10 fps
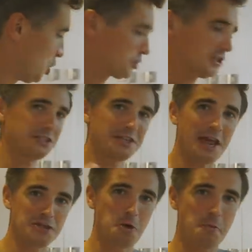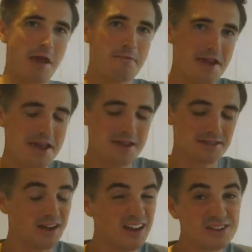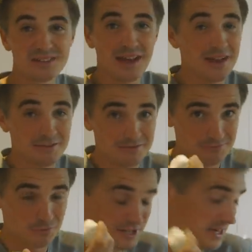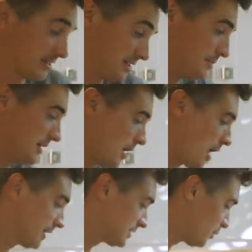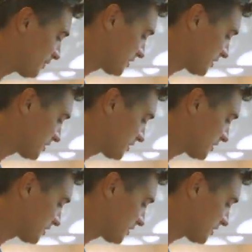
luscious cacio pepe hit, I just can't resist a bit of garlic. So we've